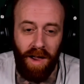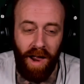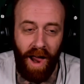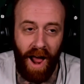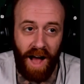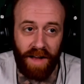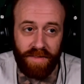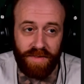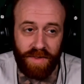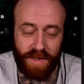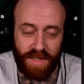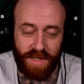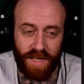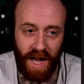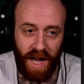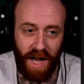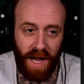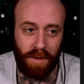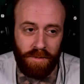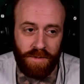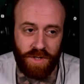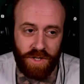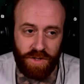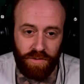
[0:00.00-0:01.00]
At the
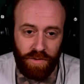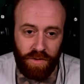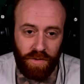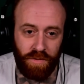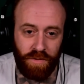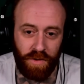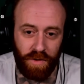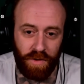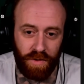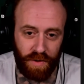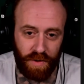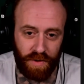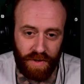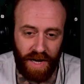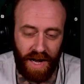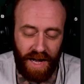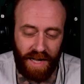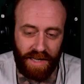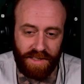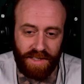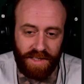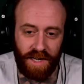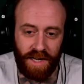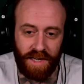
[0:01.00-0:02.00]
time, just for further
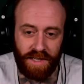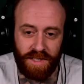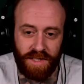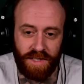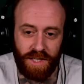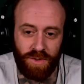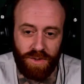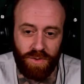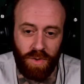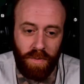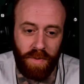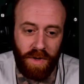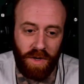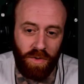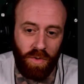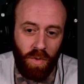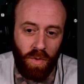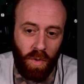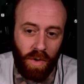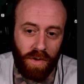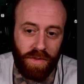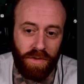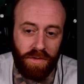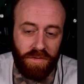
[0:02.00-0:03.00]
context, this would be
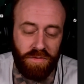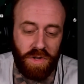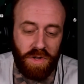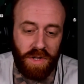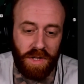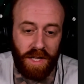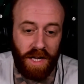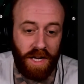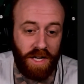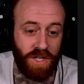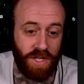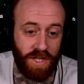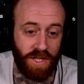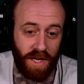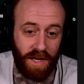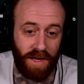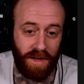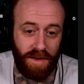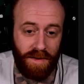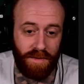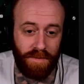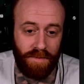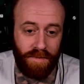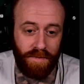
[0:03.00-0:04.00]
north of Galatia,
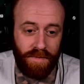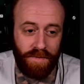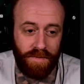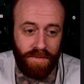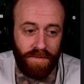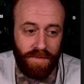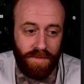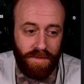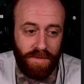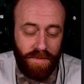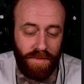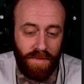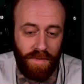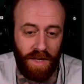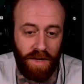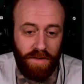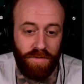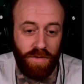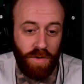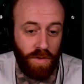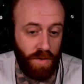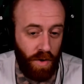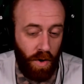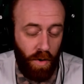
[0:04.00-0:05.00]

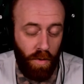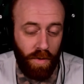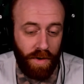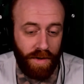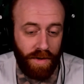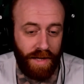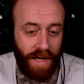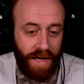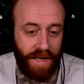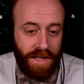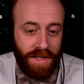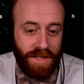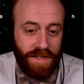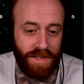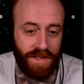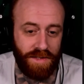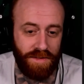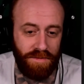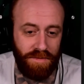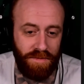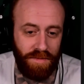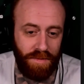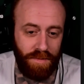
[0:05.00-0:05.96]
if you know where that is.